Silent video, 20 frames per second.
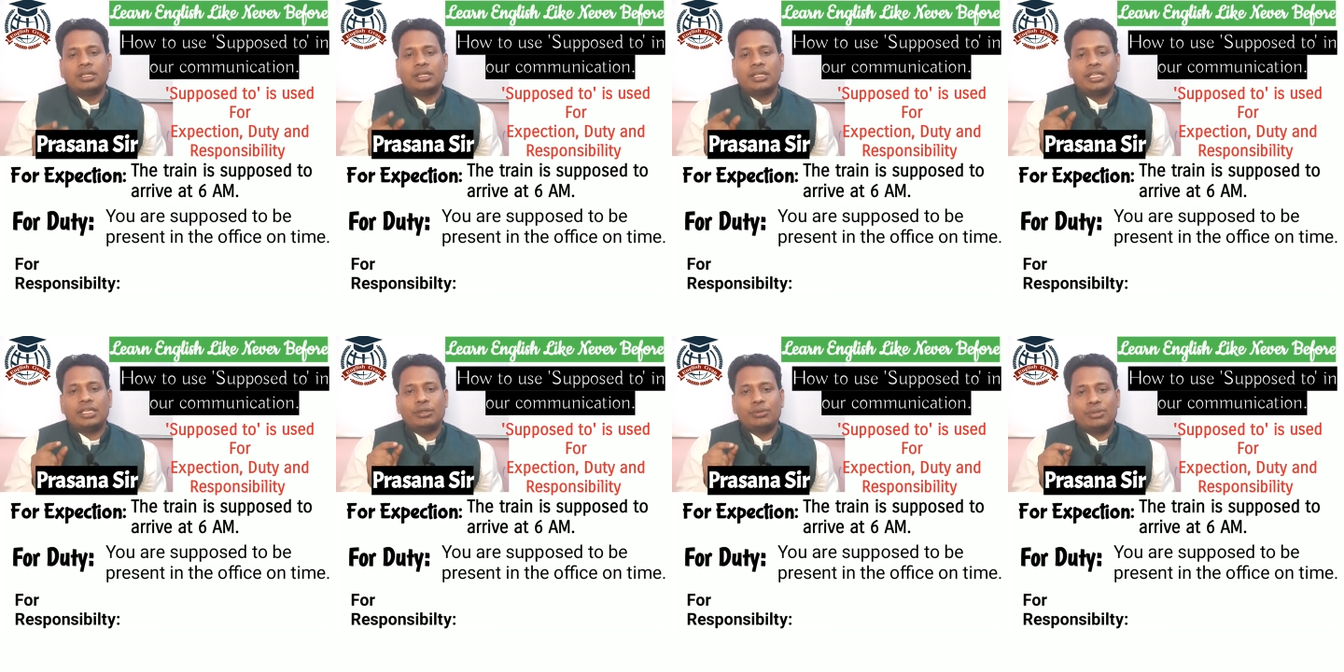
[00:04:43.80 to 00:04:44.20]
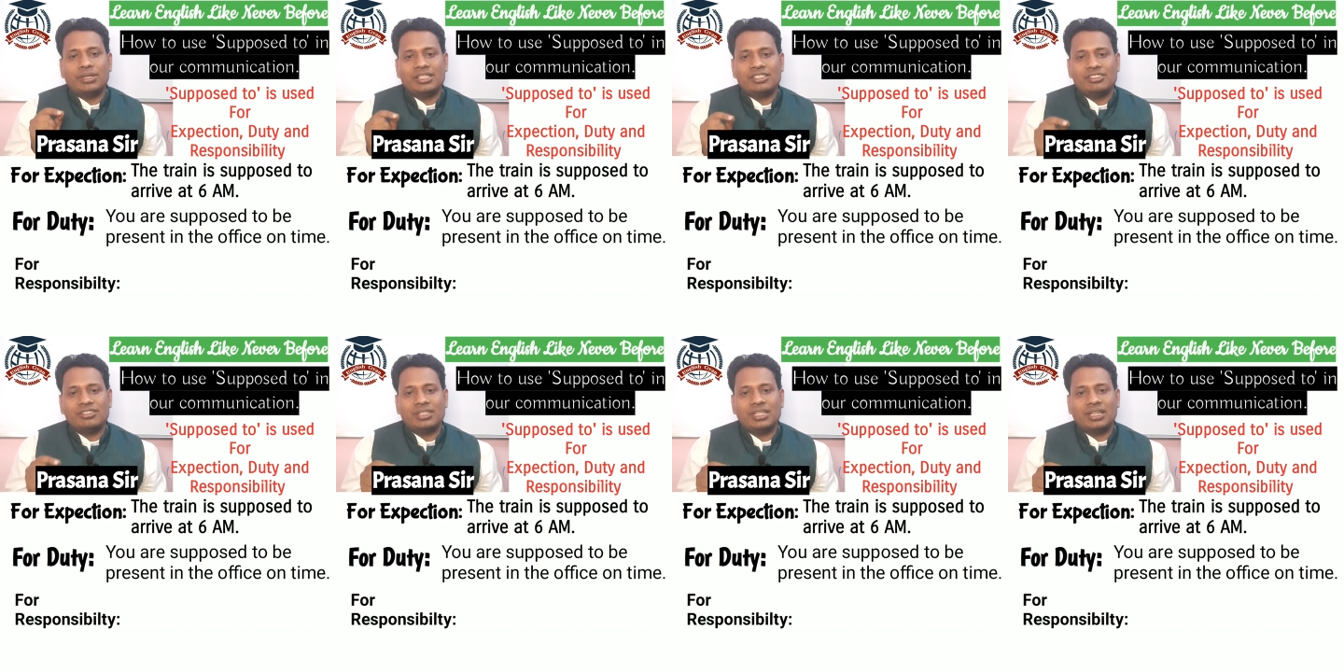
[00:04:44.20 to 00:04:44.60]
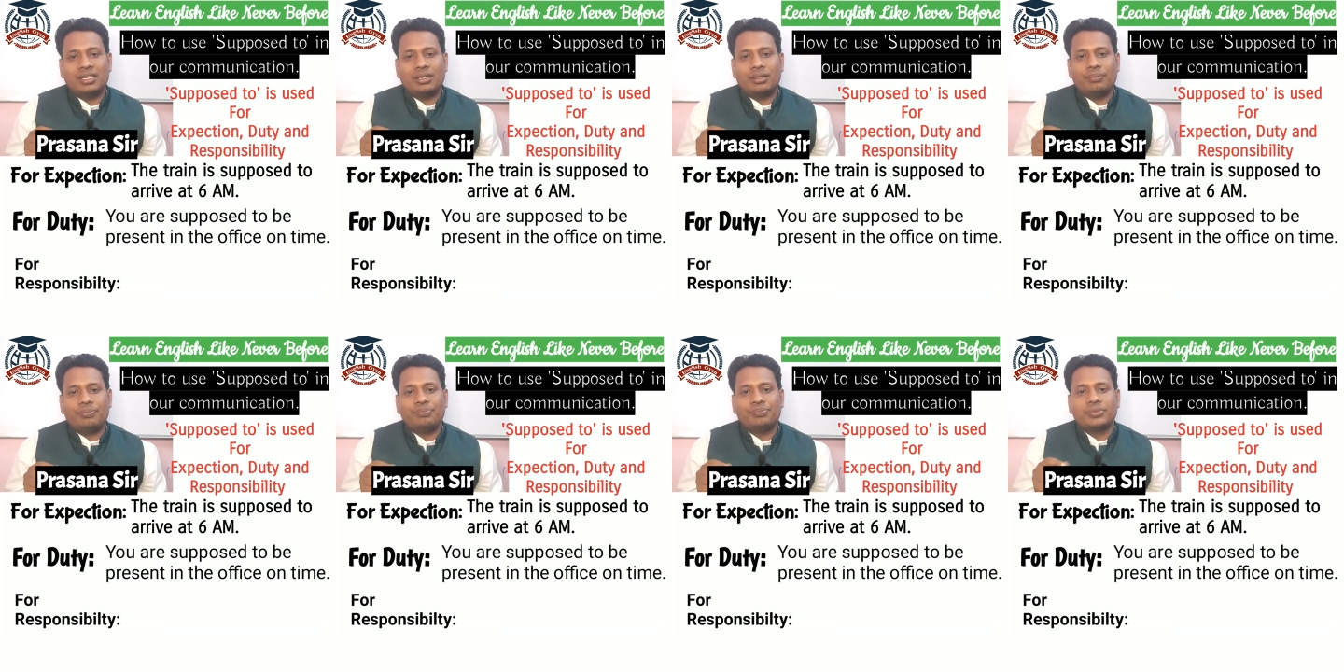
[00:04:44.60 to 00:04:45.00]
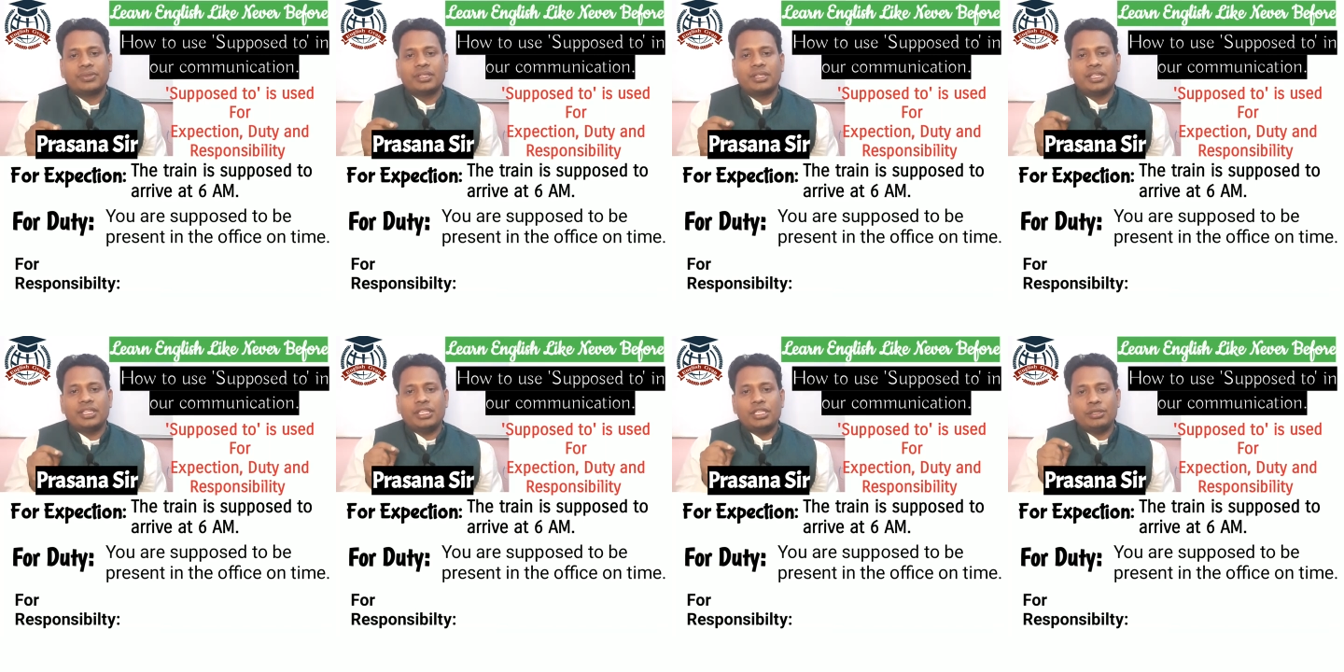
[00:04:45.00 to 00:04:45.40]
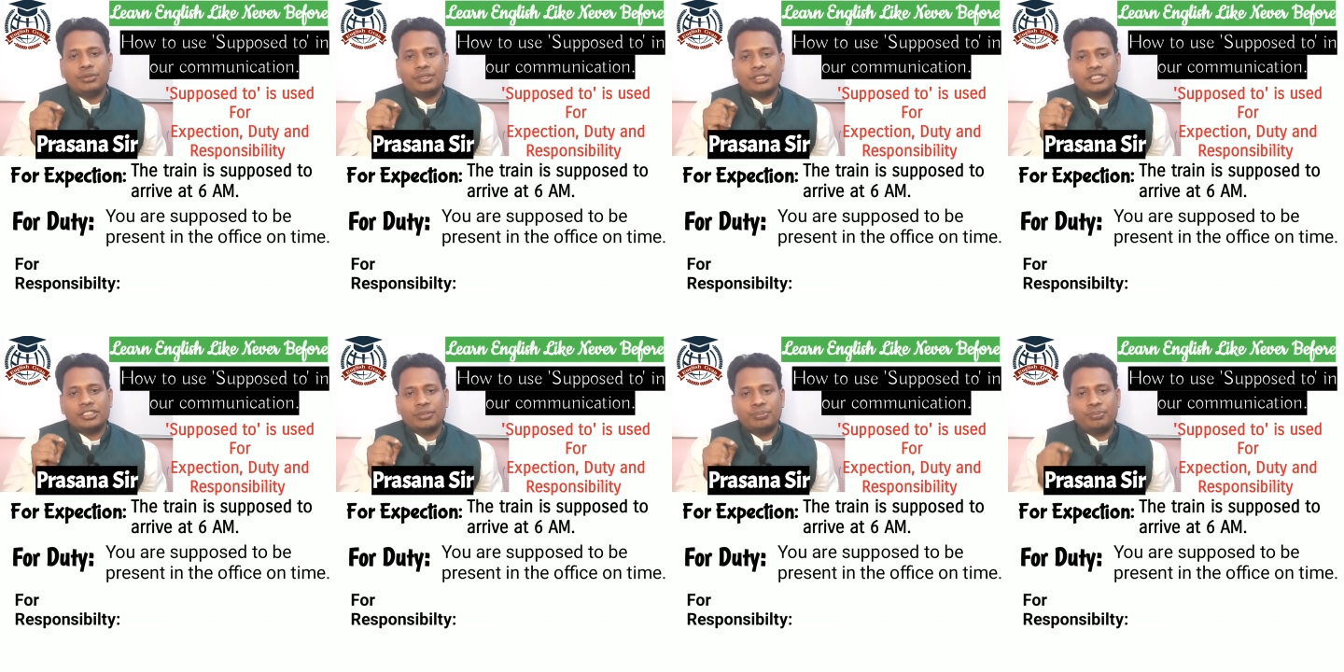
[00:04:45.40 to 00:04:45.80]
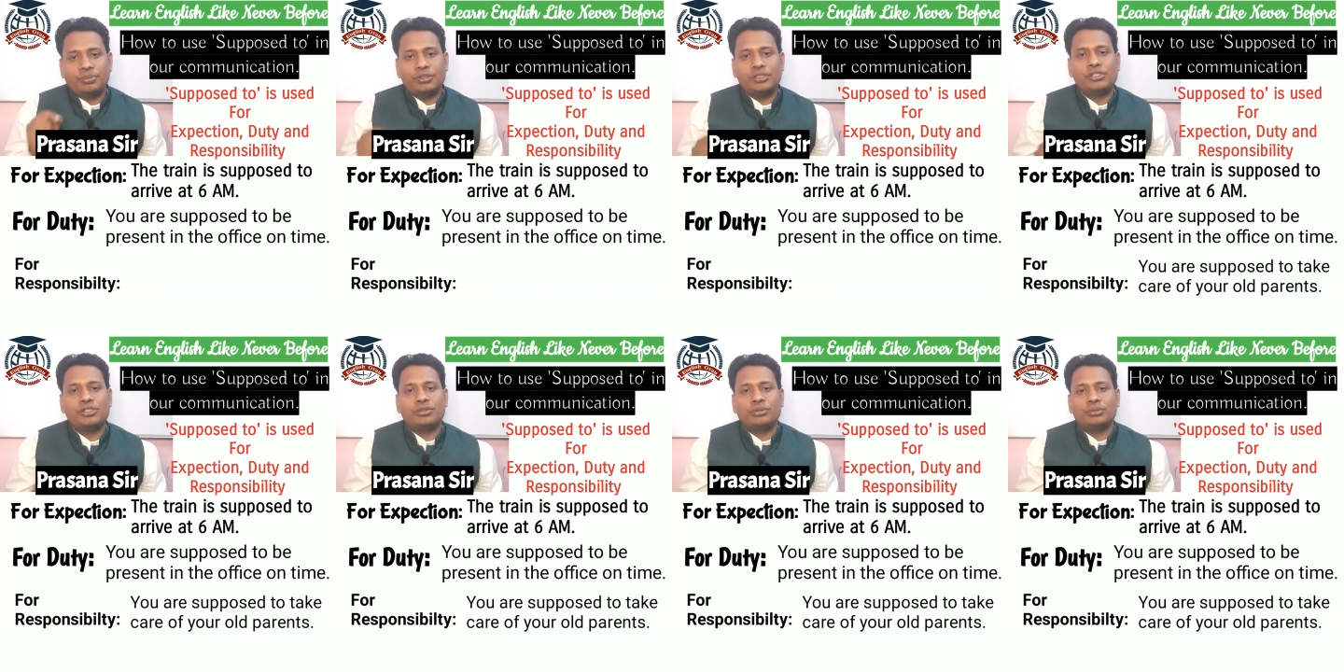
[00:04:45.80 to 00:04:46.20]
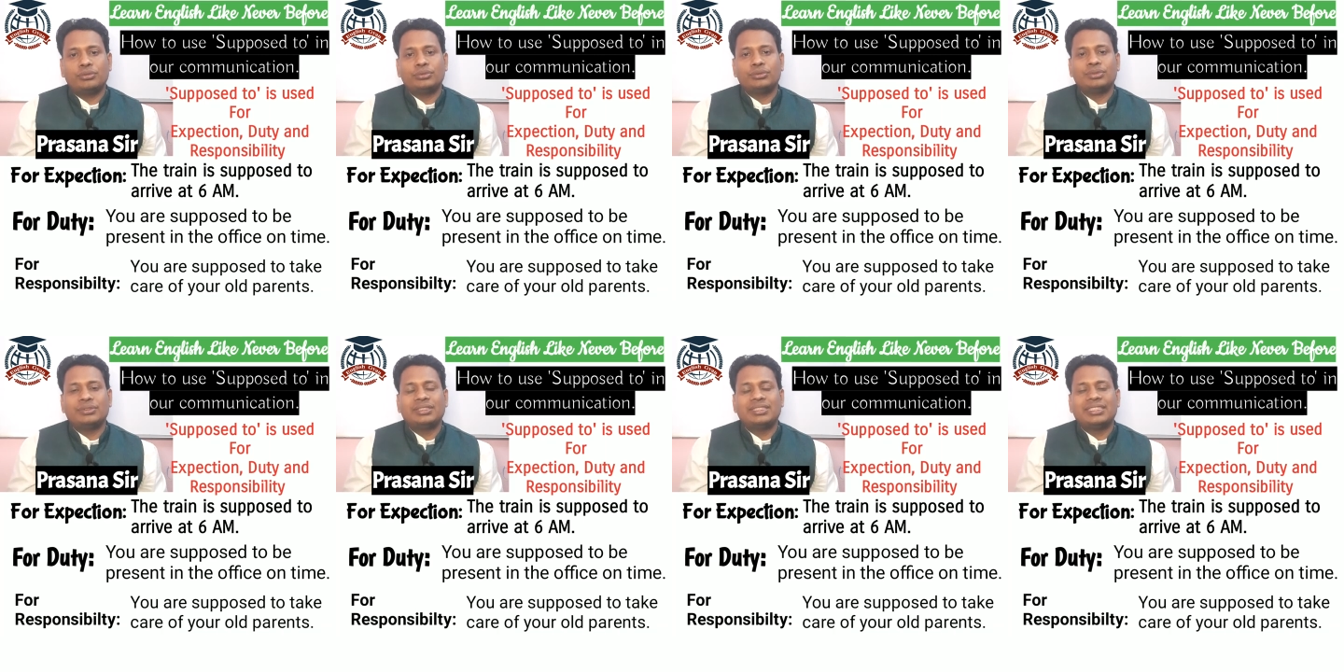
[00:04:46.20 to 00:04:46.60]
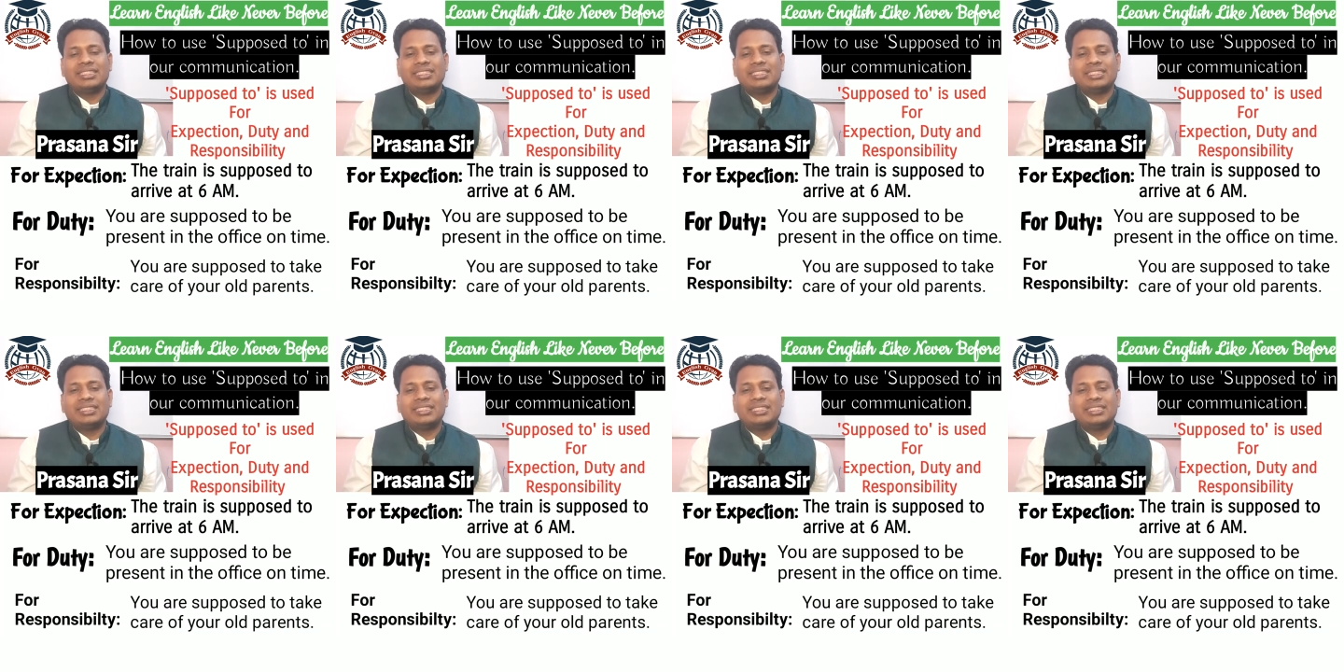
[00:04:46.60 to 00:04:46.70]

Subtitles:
you can say you are supposed to